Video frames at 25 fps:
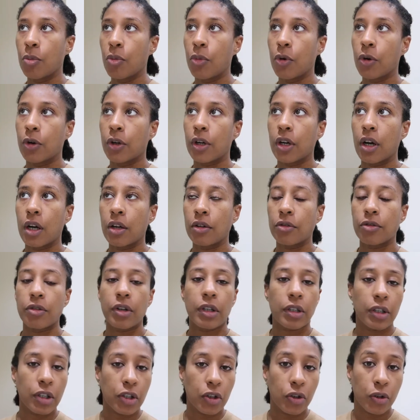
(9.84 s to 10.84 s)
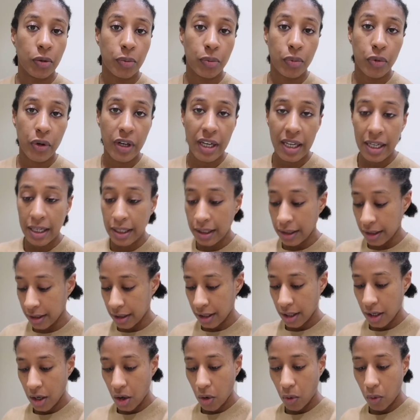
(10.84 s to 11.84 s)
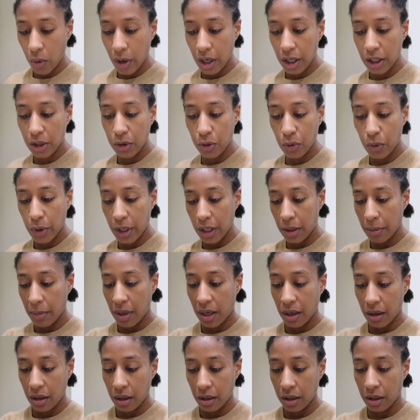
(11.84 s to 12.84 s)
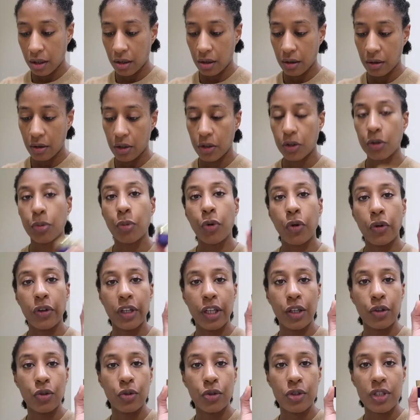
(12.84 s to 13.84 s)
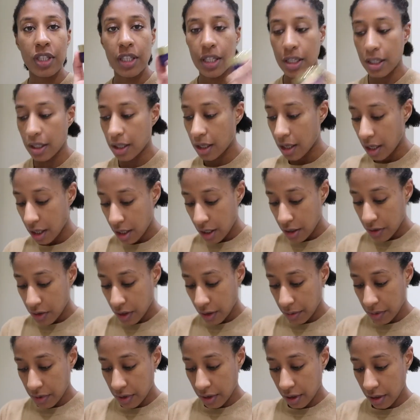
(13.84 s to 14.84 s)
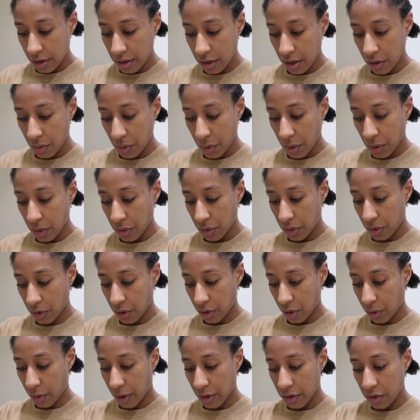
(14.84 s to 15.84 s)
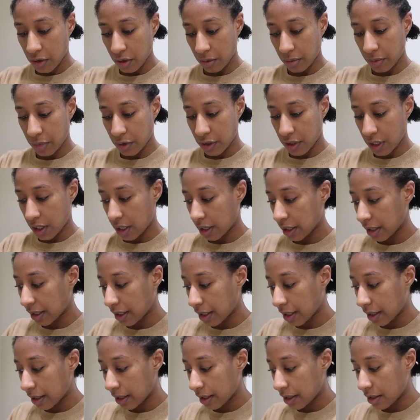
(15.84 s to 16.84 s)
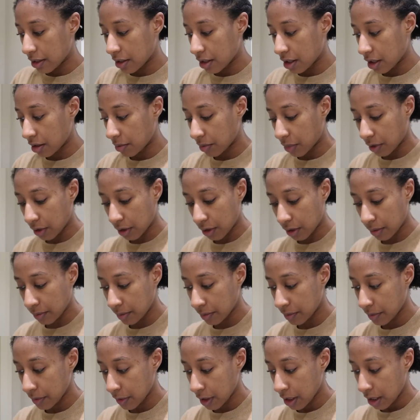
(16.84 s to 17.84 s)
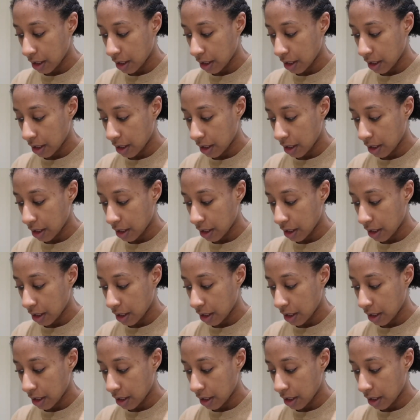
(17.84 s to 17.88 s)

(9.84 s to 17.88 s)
book Unfunk Your Brain while doing my current morning routine. So I'm starting with the Quantum Botanica Cleansing Balm.